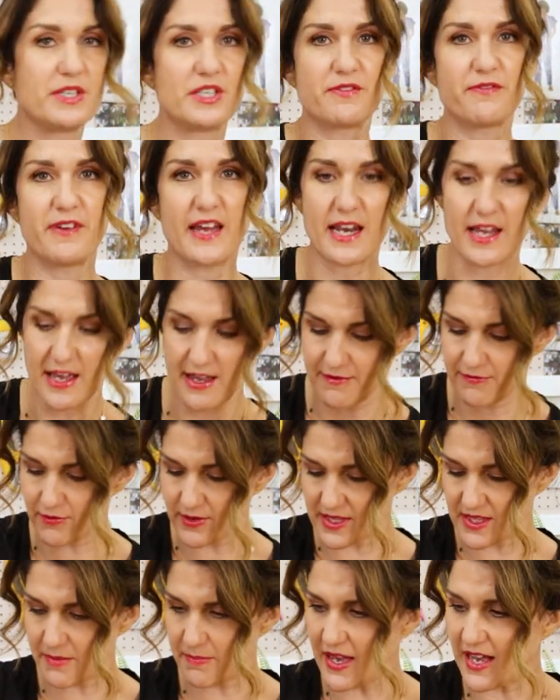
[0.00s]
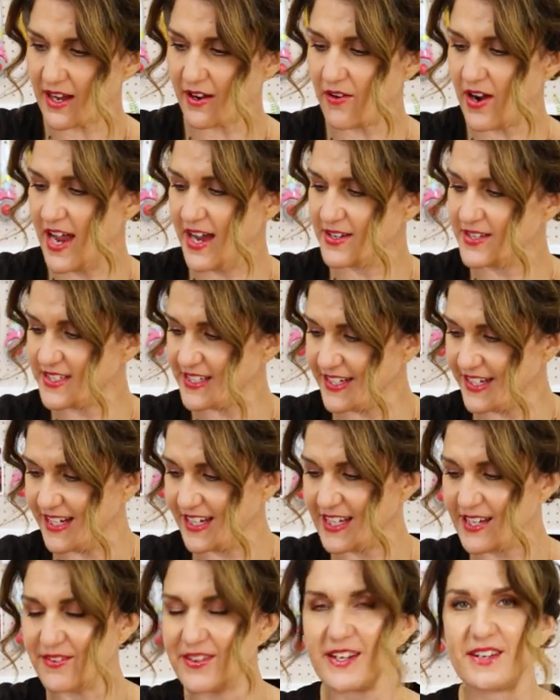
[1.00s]
which fell over in the background
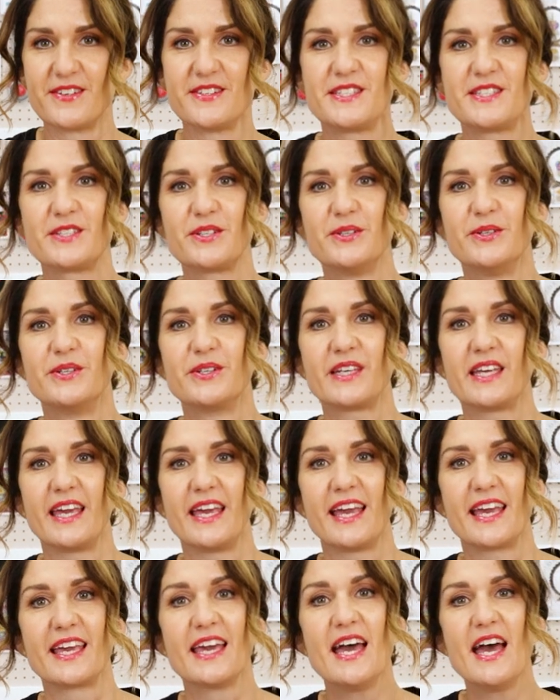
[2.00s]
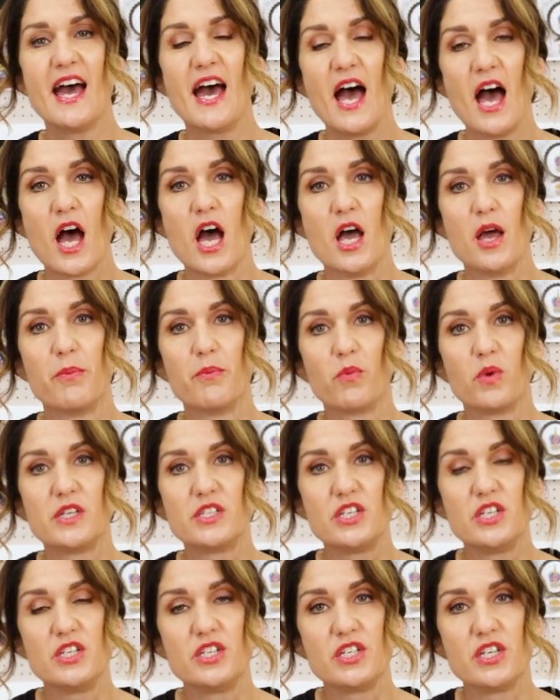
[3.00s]
earlier when I was talking, um,
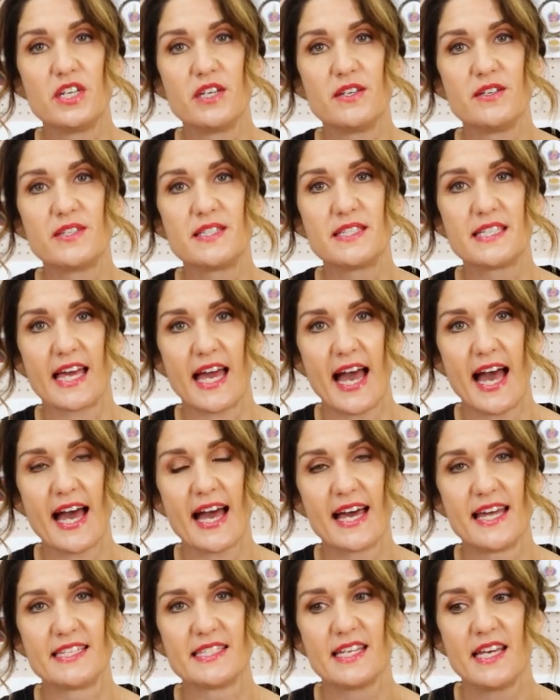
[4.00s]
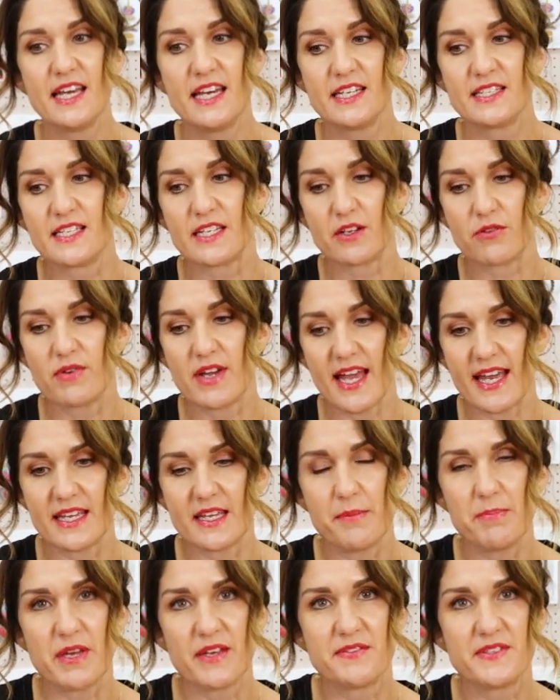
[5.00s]
which is used to add to create
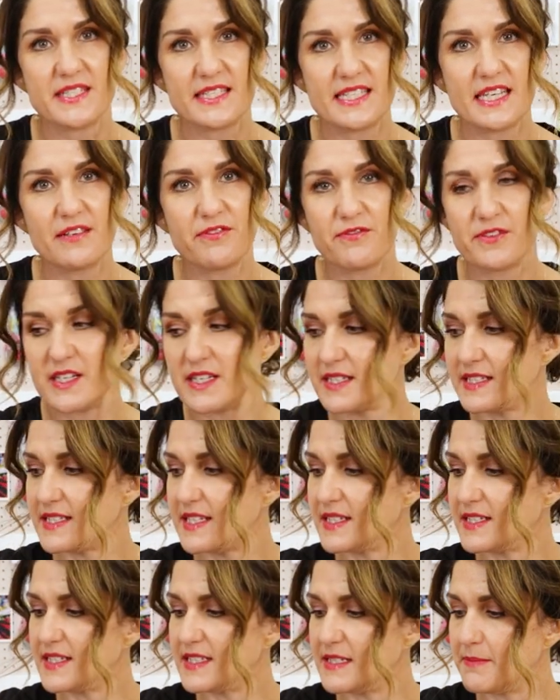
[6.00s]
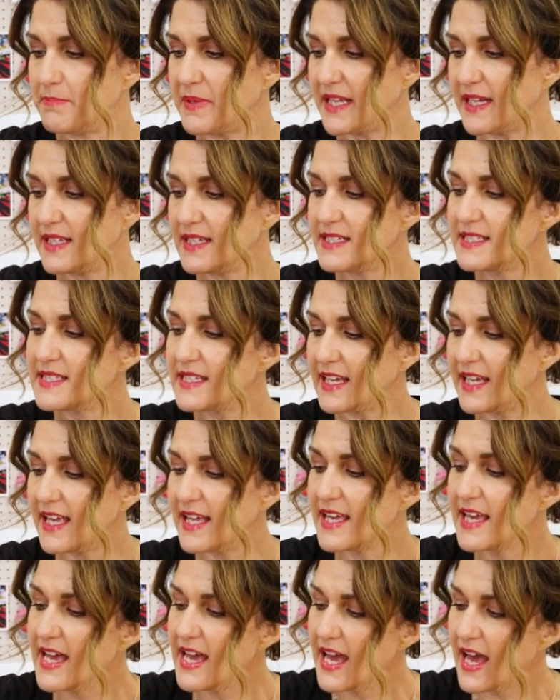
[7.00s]
a bit of stiffness and
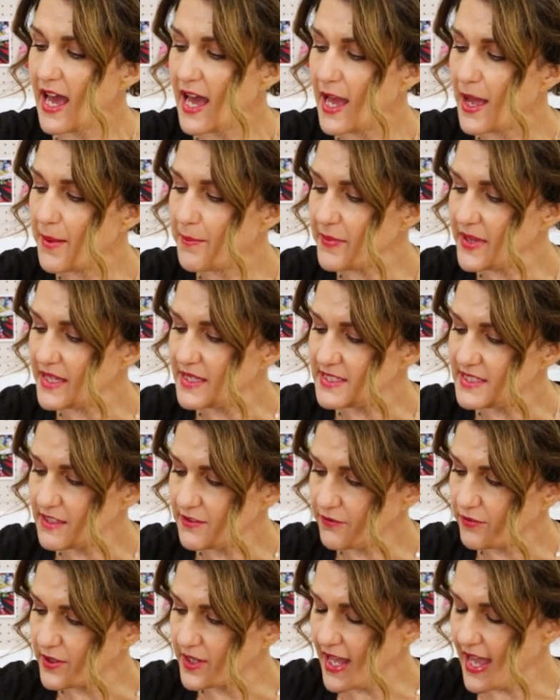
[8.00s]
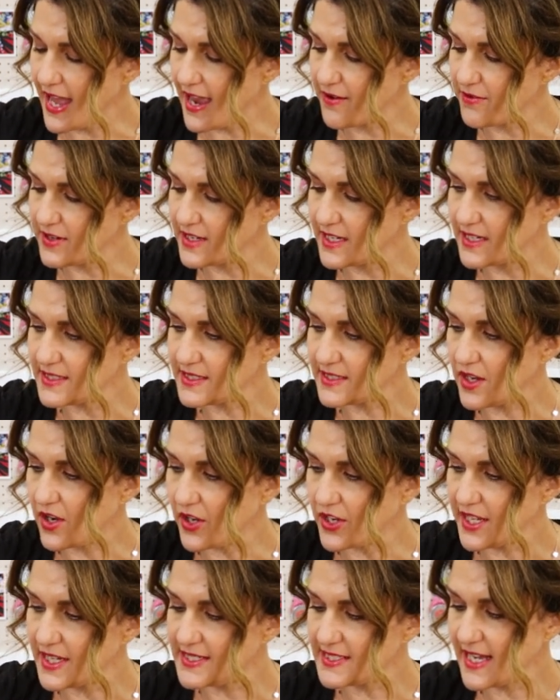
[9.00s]
stability um, in different areas
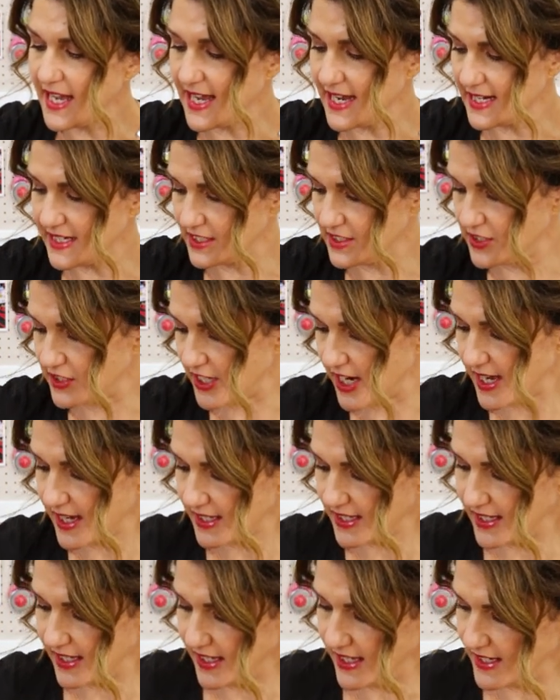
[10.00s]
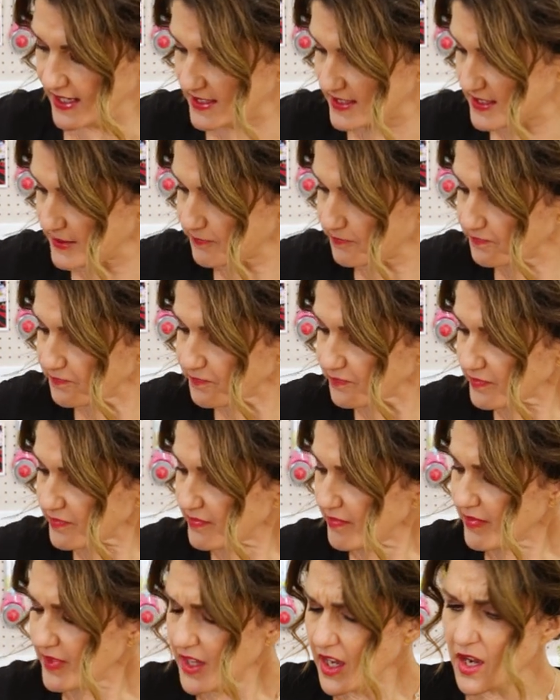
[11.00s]
on a tailored jacket.
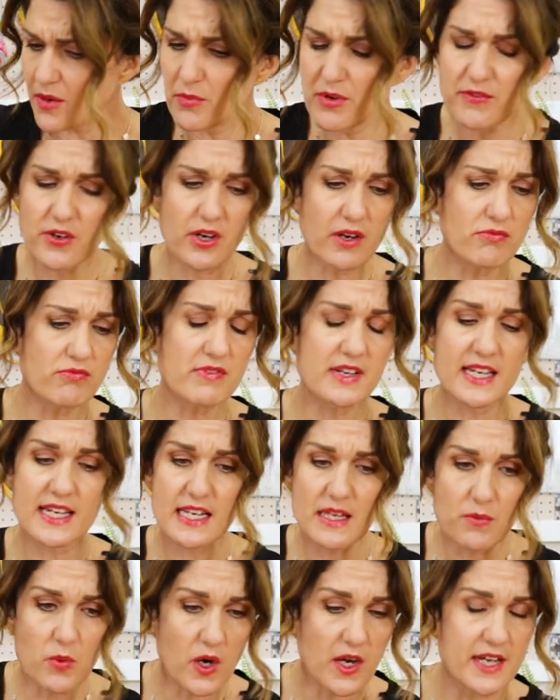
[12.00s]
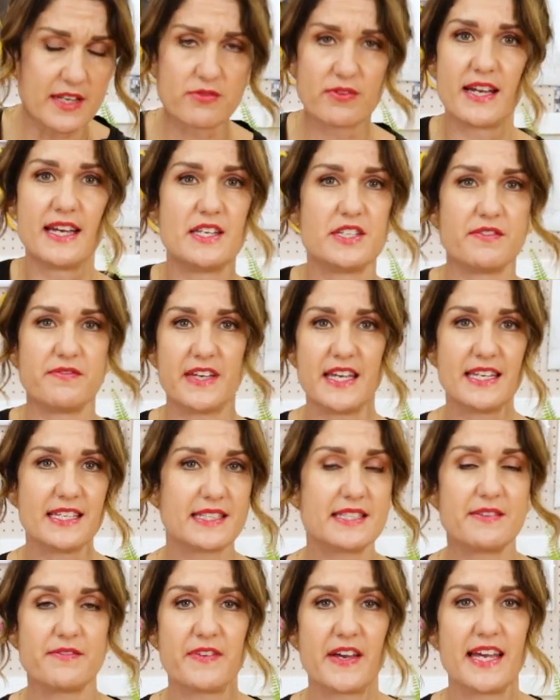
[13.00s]
And um, we've got a really wide range of
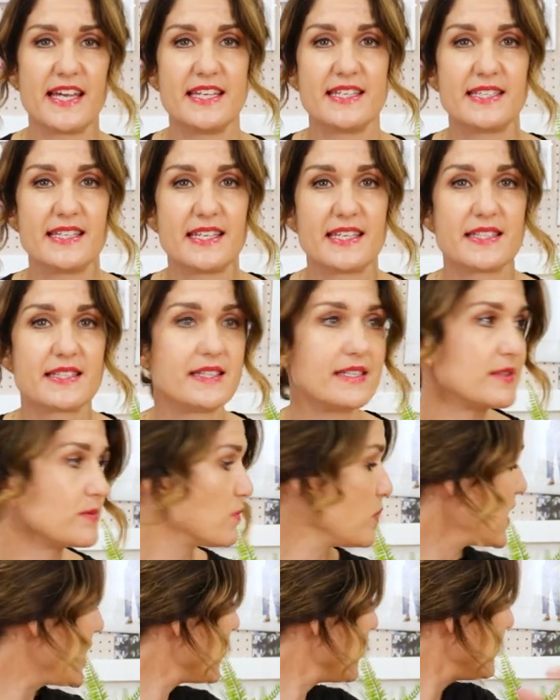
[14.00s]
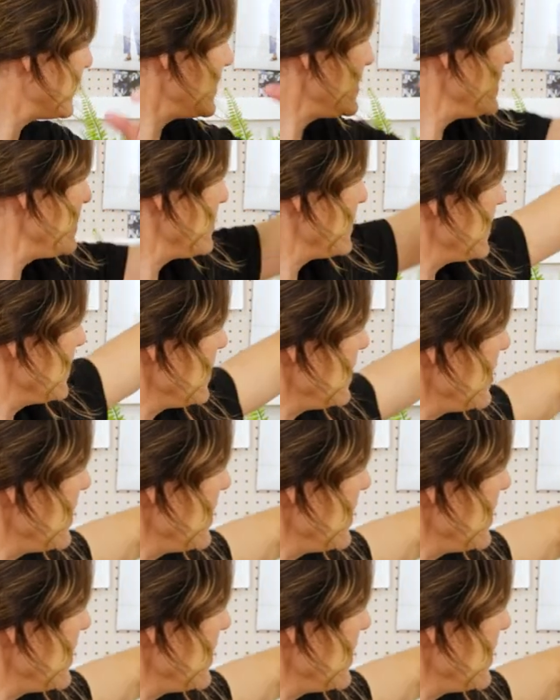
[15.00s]
interfacings as well that you can